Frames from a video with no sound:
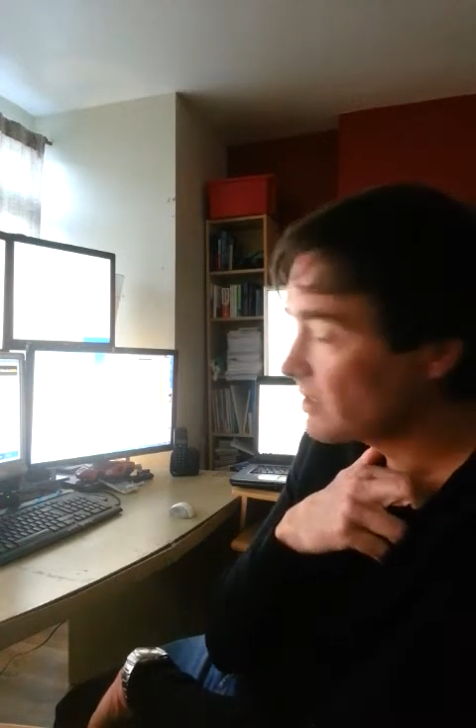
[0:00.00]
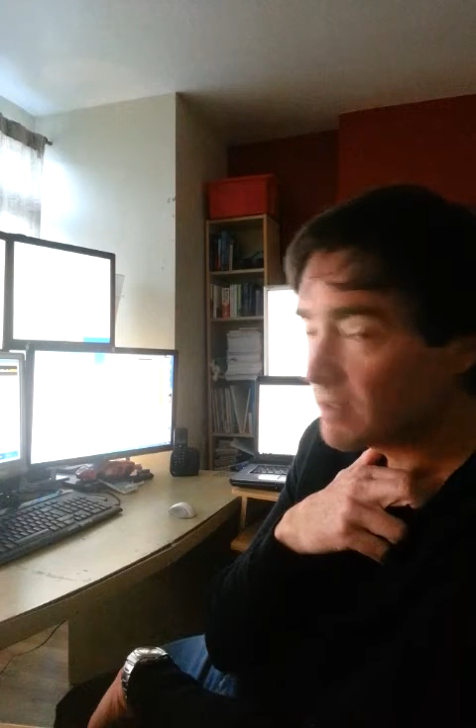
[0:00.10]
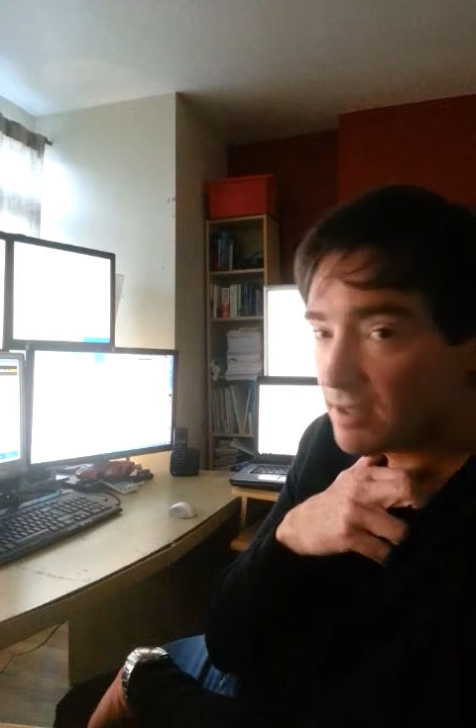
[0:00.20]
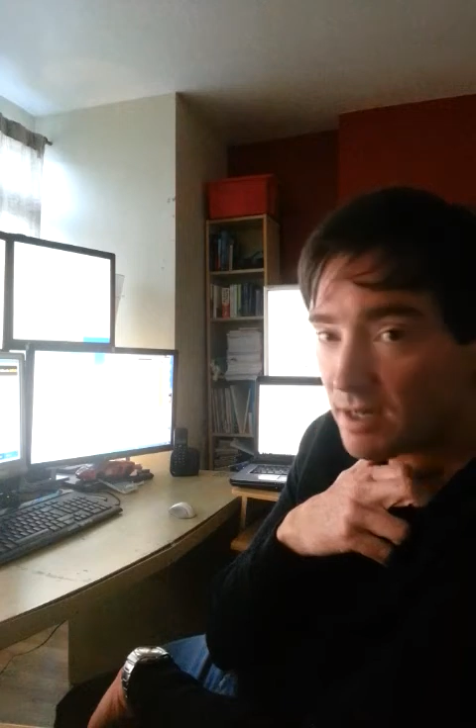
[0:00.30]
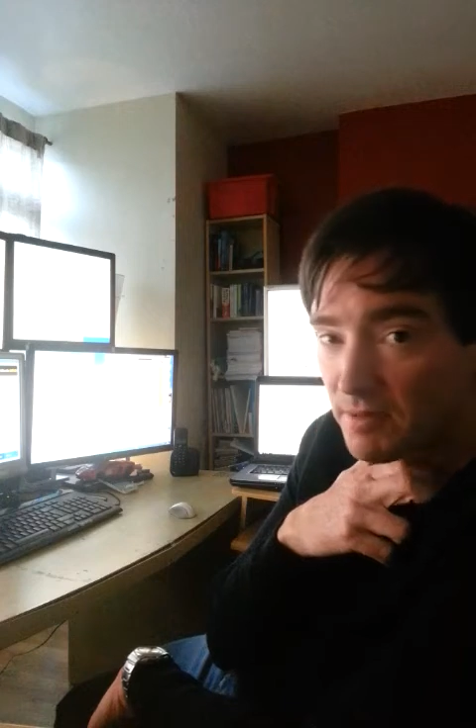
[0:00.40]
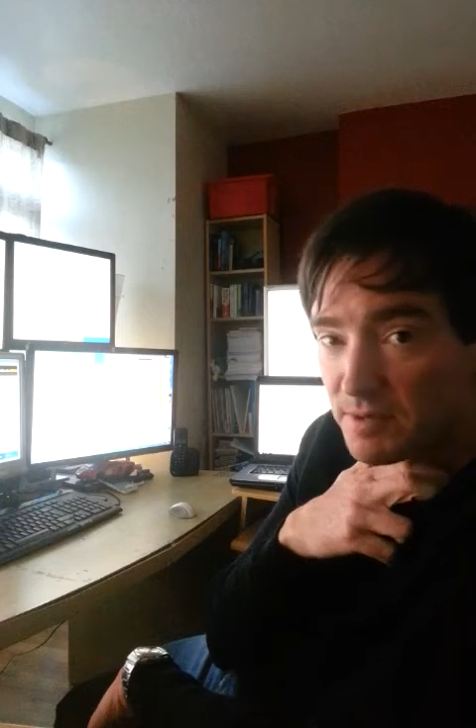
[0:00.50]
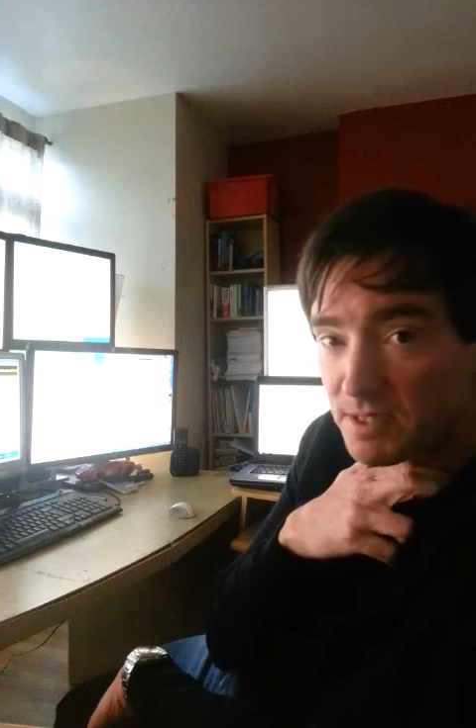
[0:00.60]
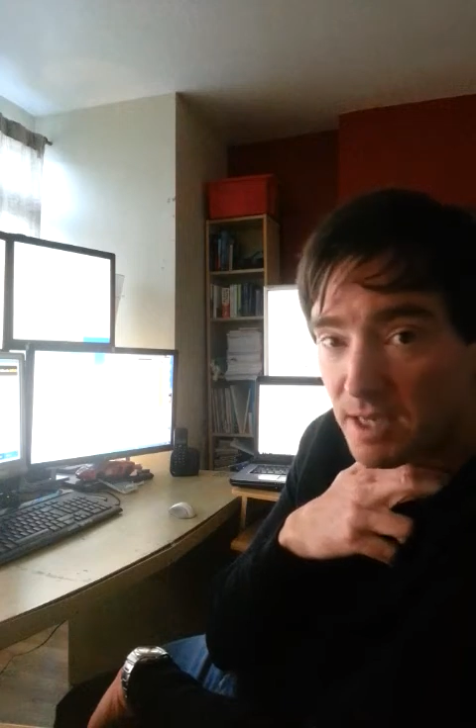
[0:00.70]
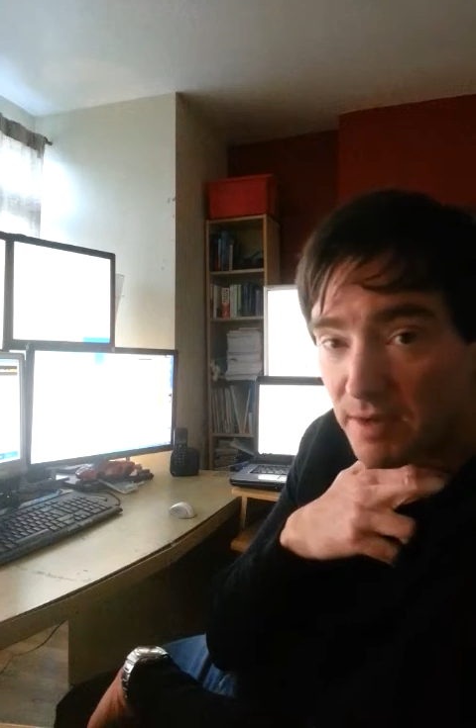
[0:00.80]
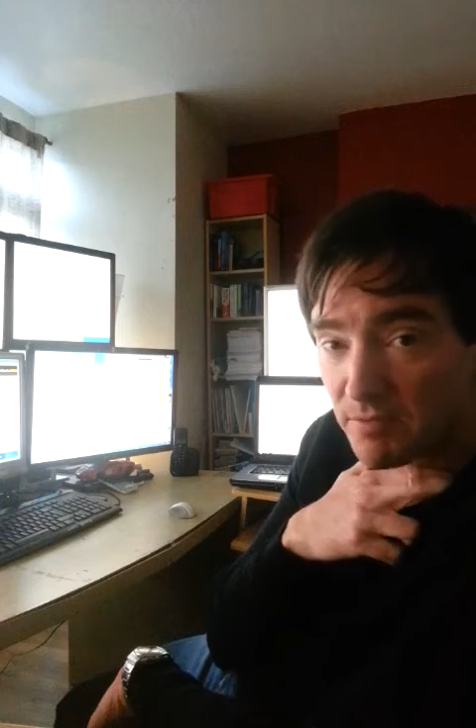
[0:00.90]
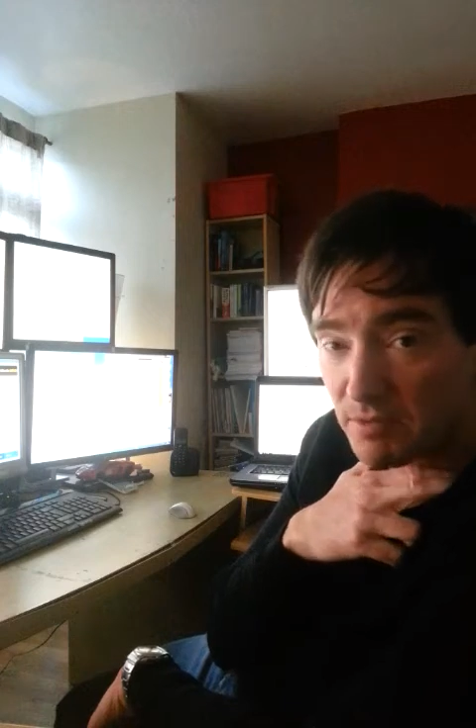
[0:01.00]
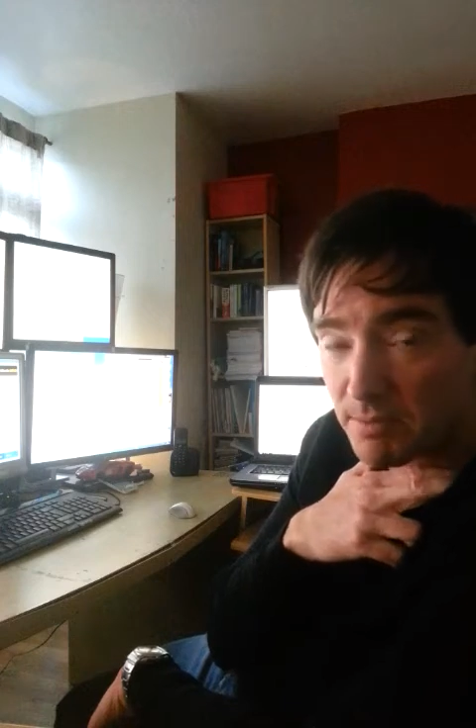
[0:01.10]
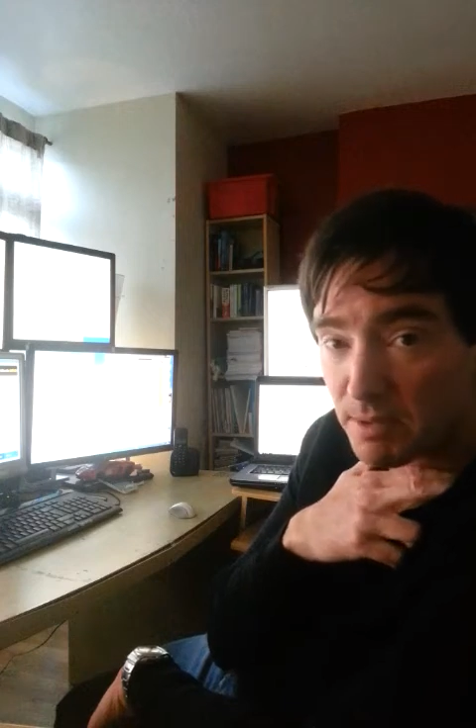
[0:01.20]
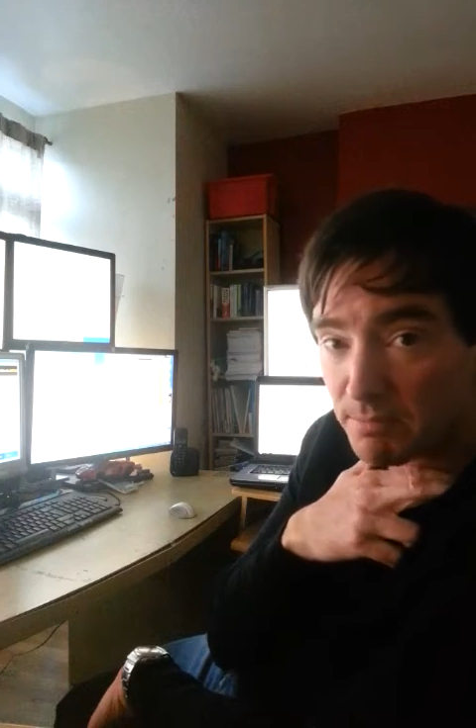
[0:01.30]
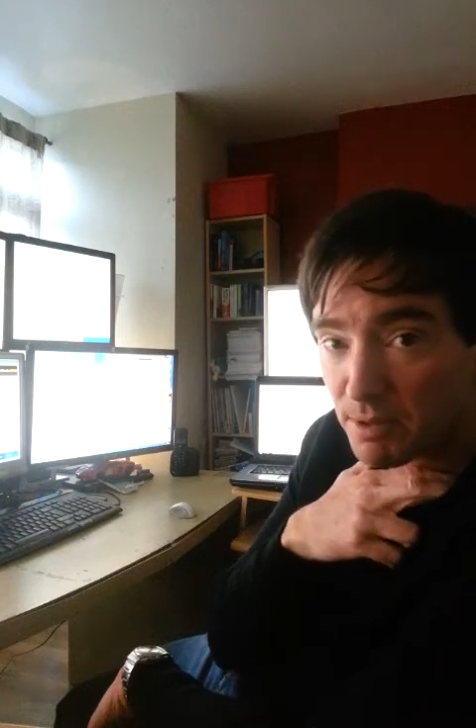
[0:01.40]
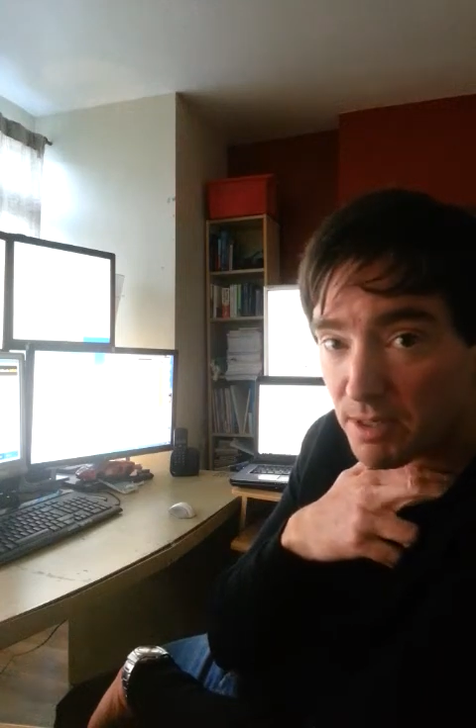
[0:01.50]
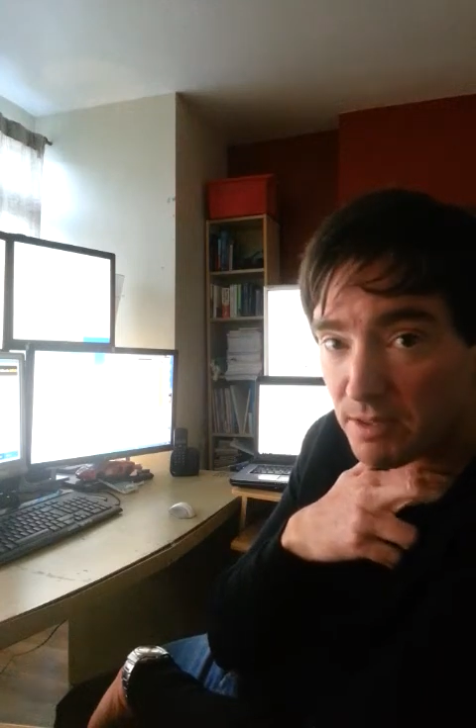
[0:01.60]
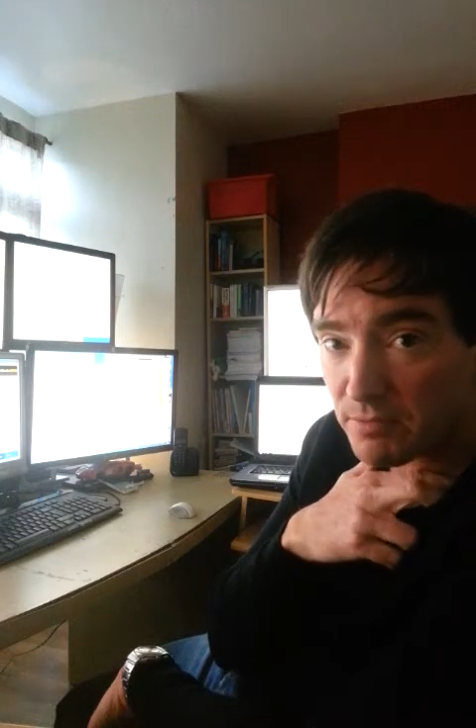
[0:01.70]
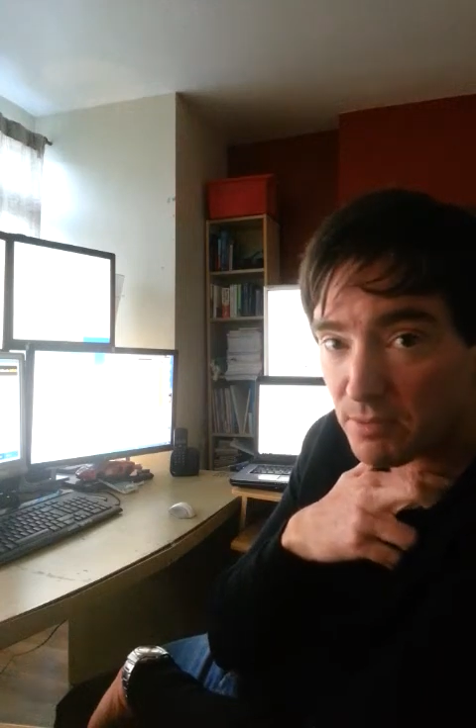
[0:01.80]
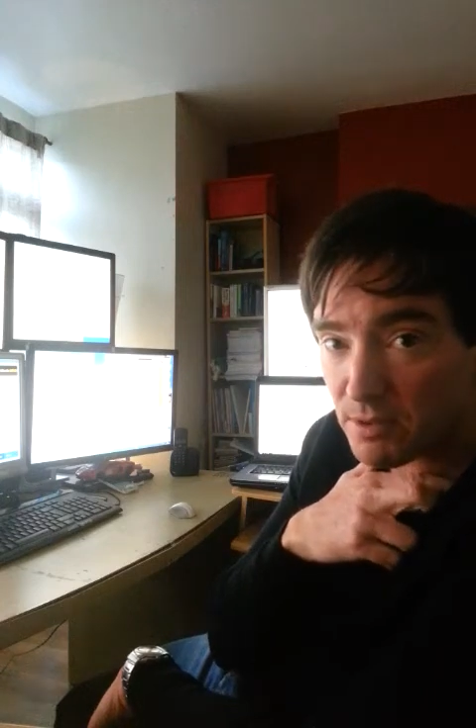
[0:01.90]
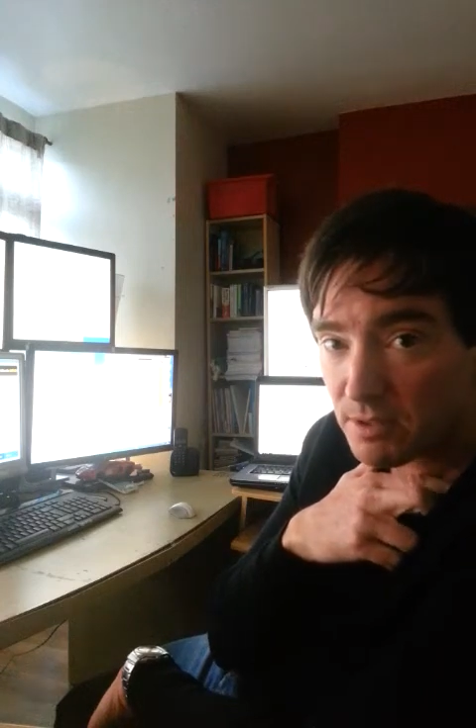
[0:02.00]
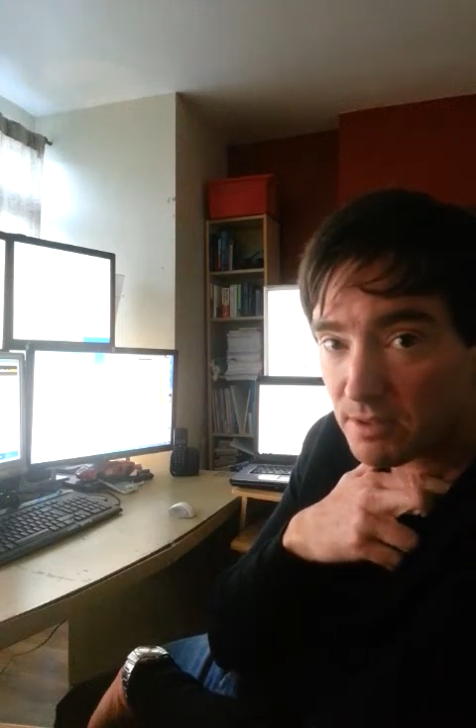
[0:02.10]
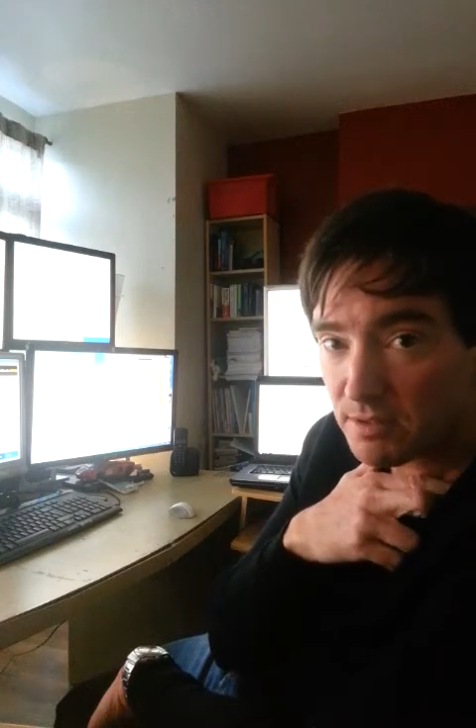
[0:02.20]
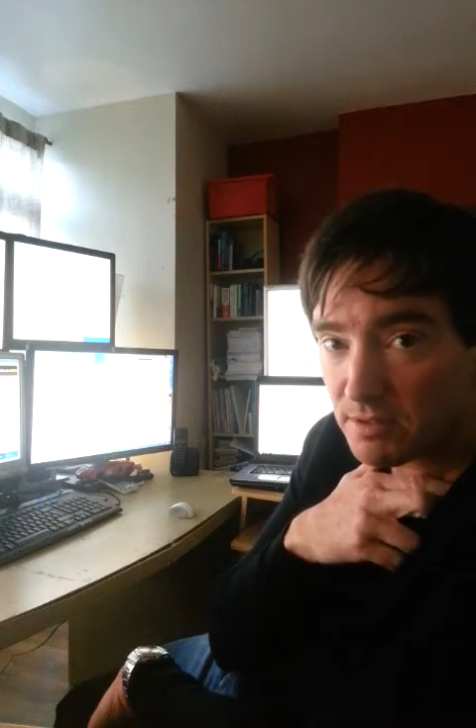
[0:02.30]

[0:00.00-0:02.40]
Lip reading: they obviously haven't read my body of work.